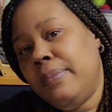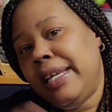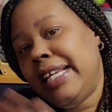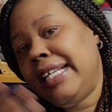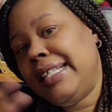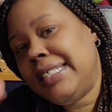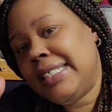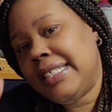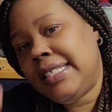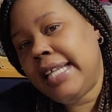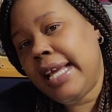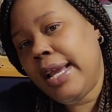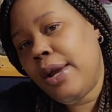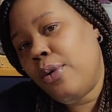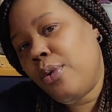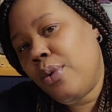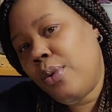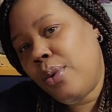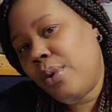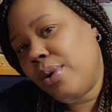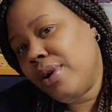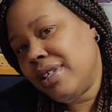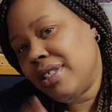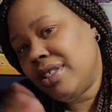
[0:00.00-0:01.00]
me to stay on
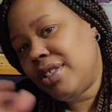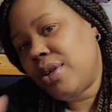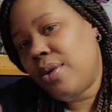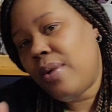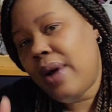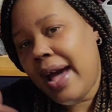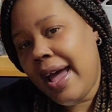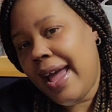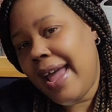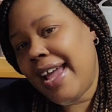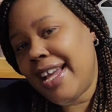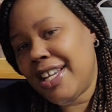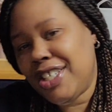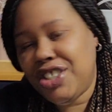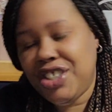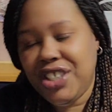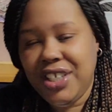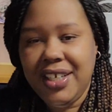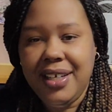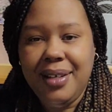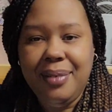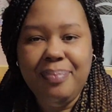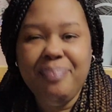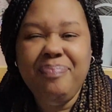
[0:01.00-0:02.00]
course, so I
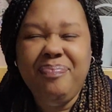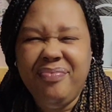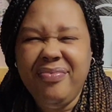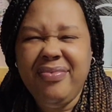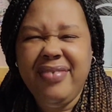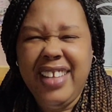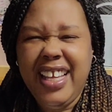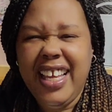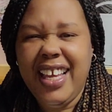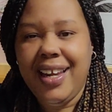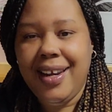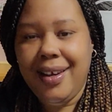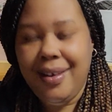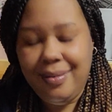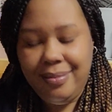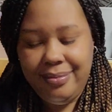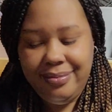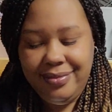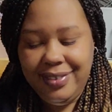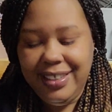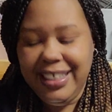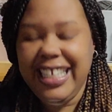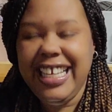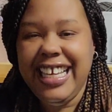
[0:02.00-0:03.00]
actually,
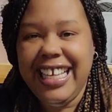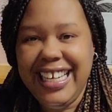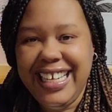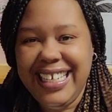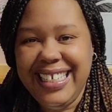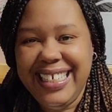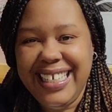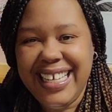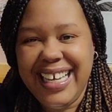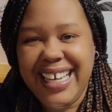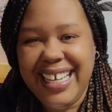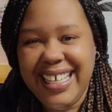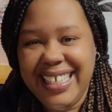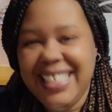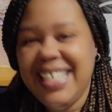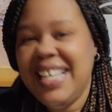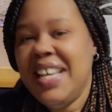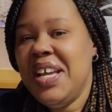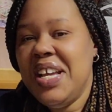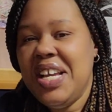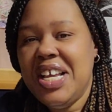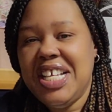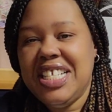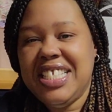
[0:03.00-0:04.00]
get it done
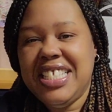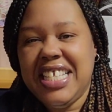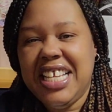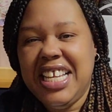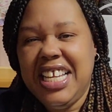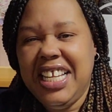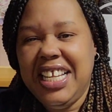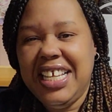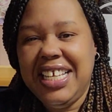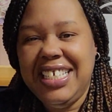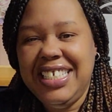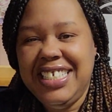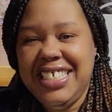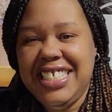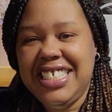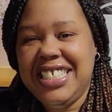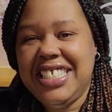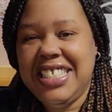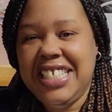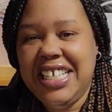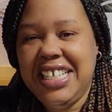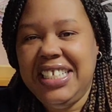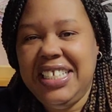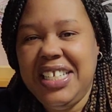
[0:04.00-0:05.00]
instead of letting
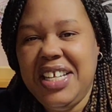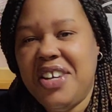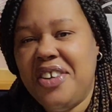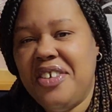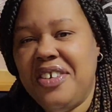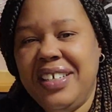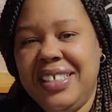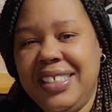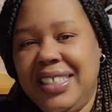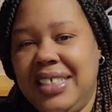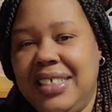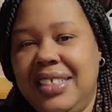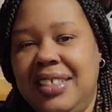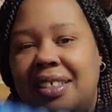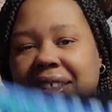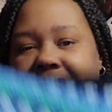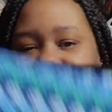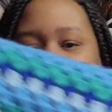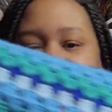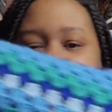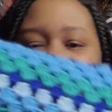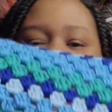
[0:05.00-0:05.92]
it sit there and then.